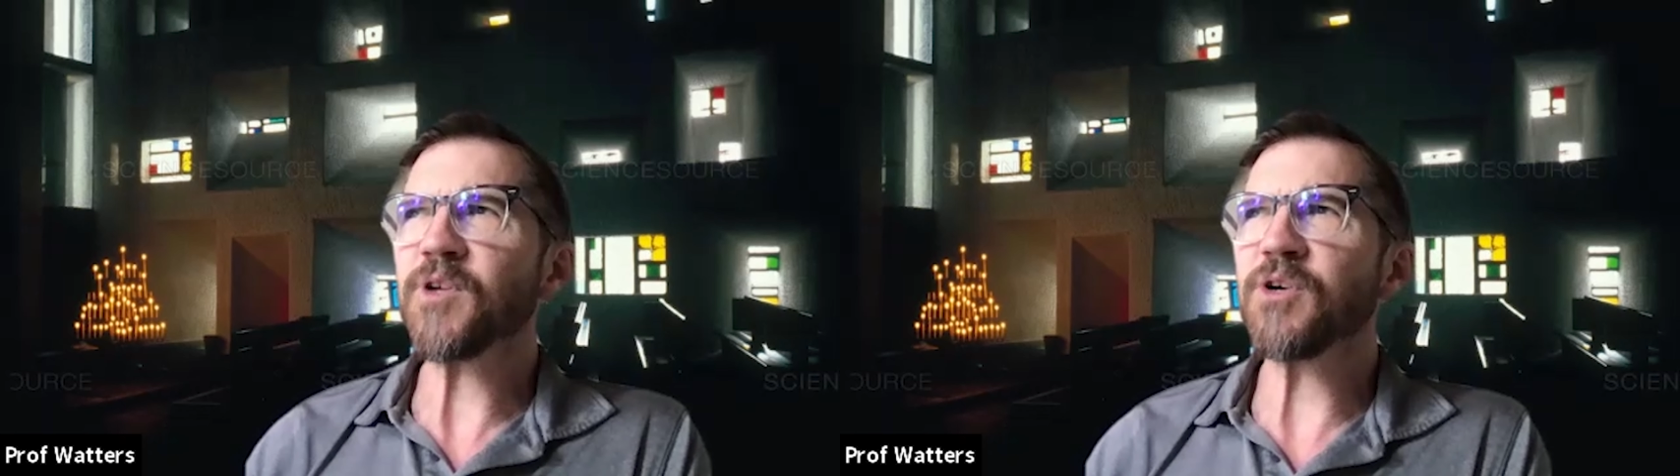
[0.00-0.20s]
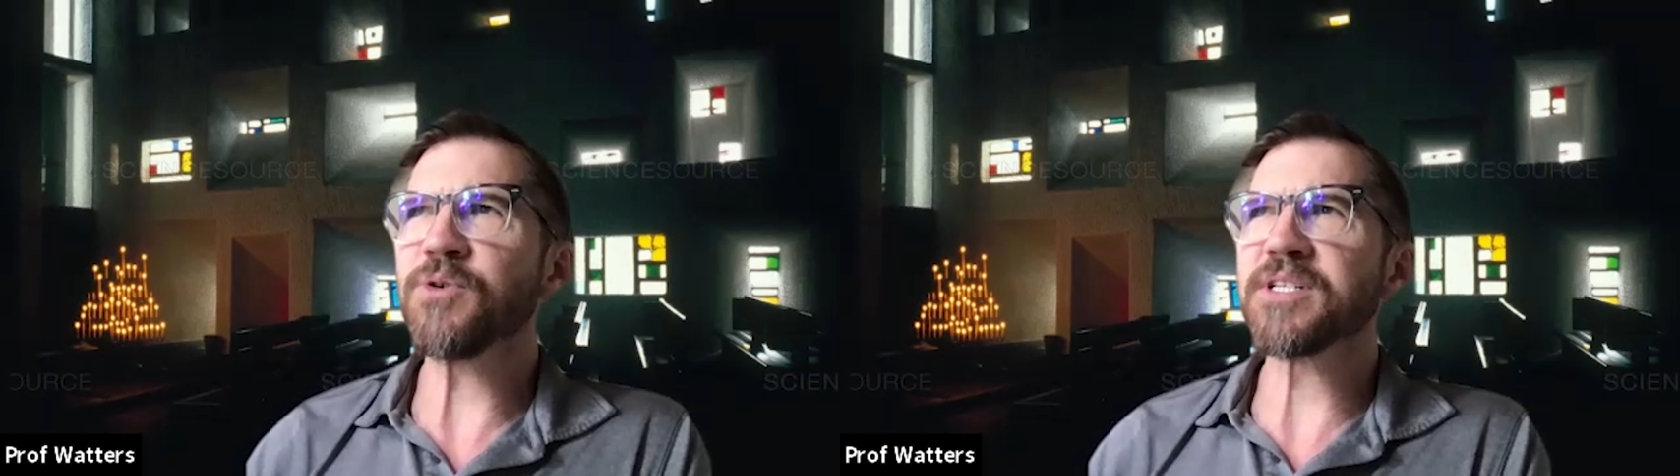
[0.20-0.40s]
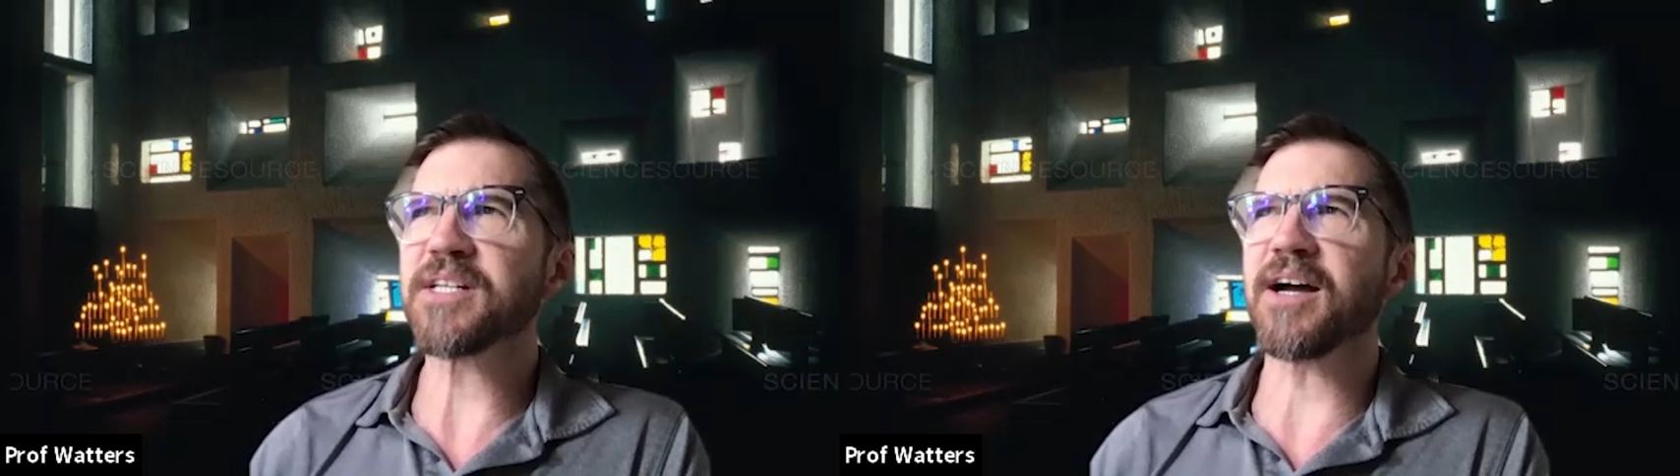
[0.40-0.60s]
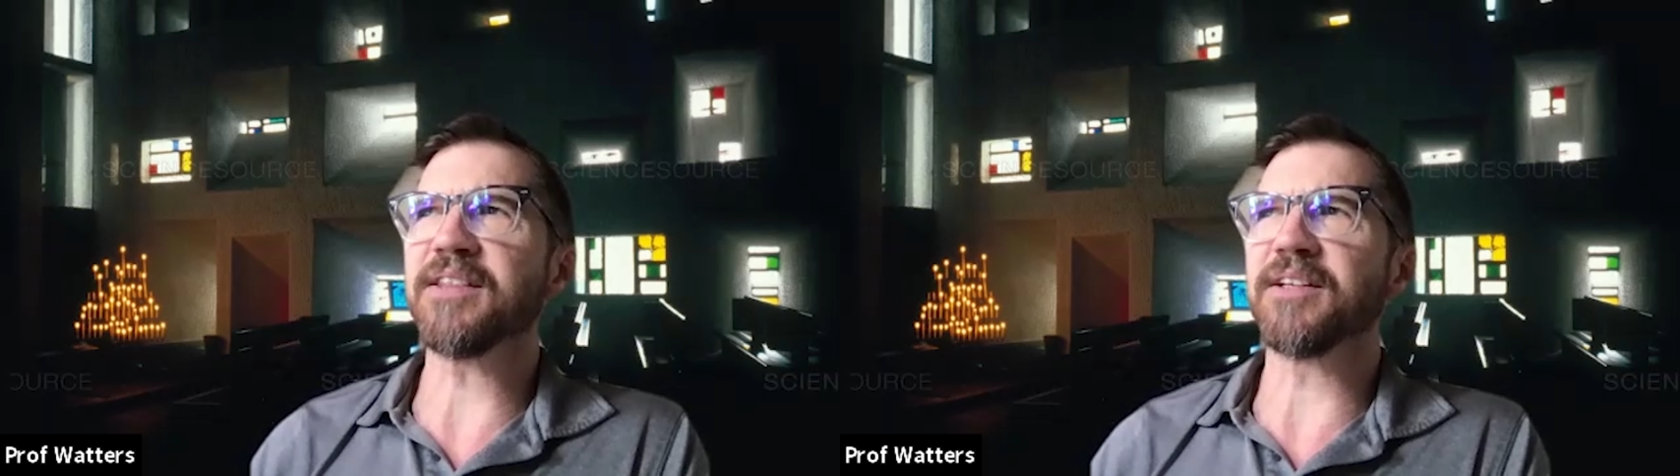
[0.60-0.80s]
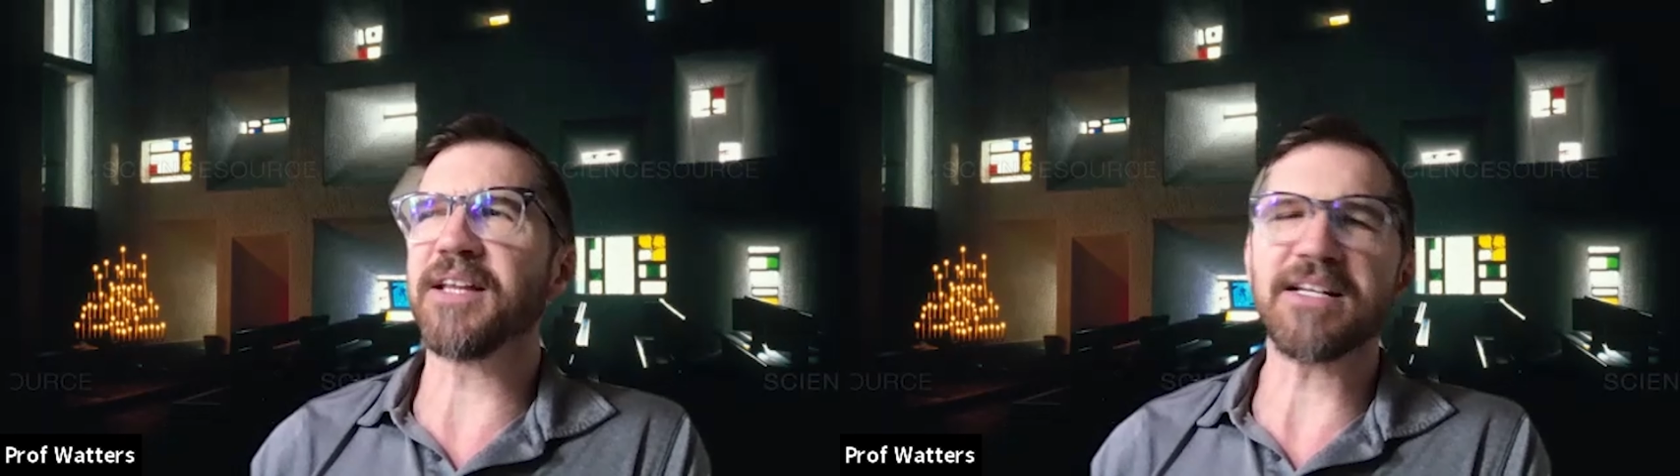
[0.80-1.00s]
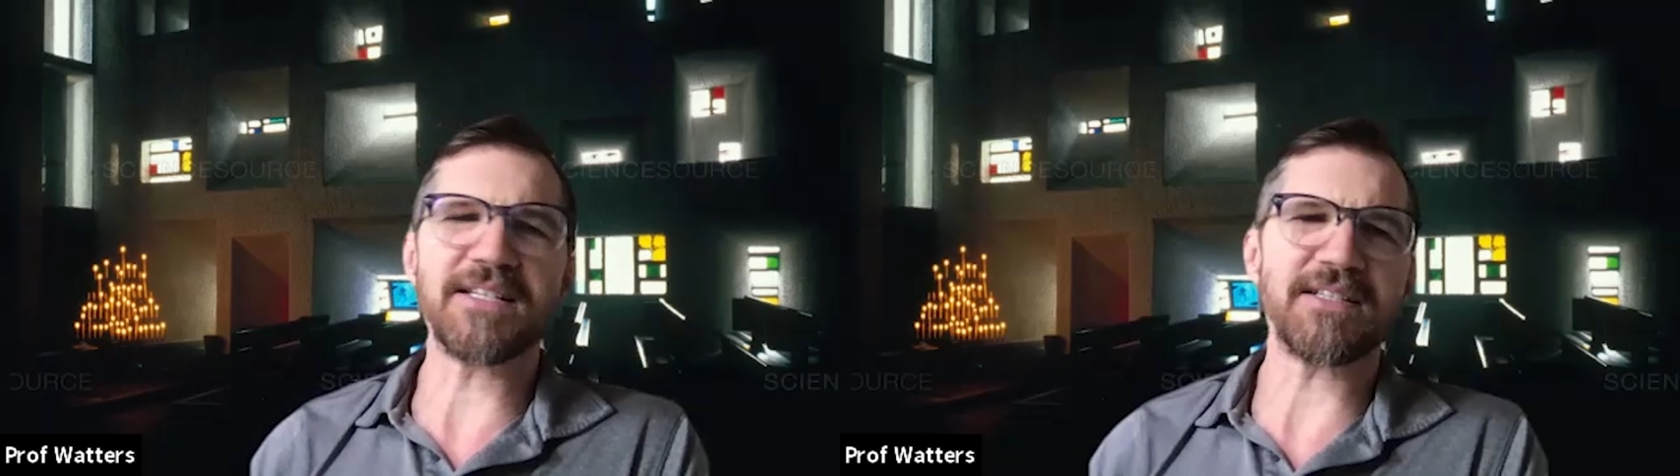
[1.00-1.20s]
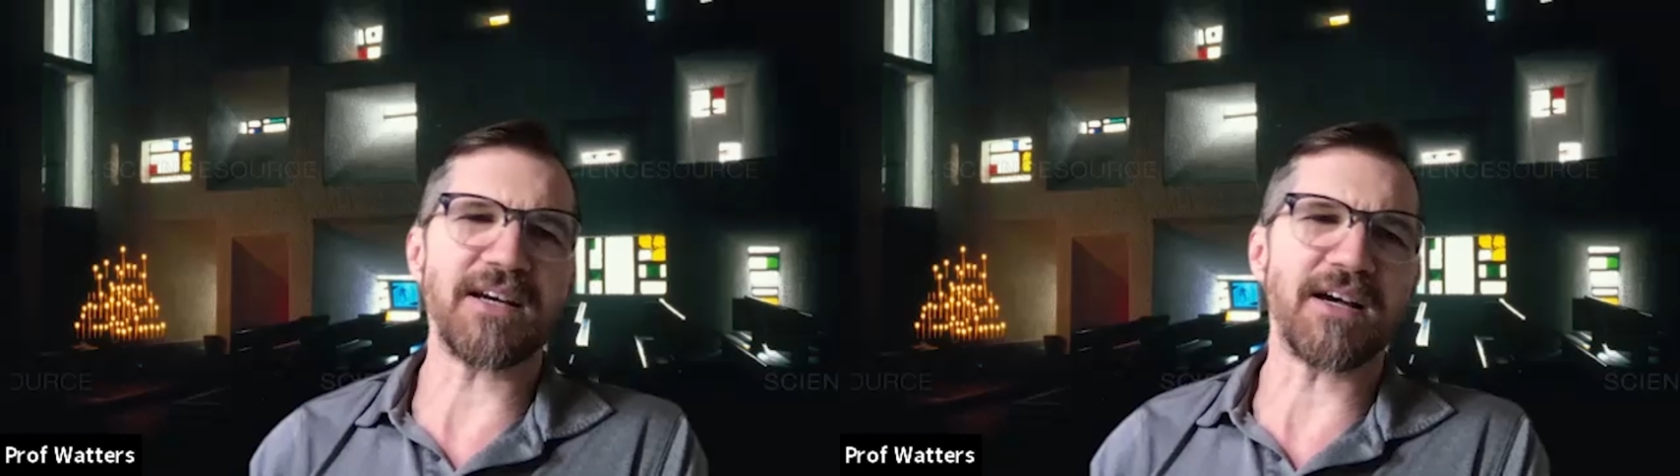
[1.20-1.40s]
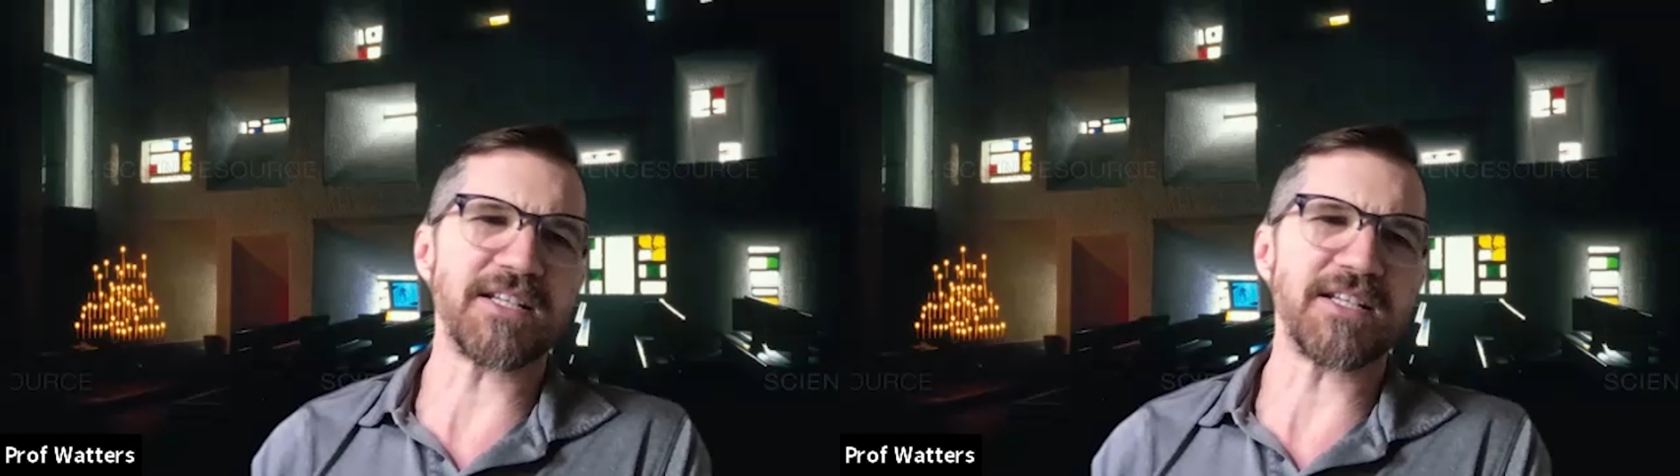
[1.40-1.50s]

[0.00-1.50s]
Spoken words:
who designed the latest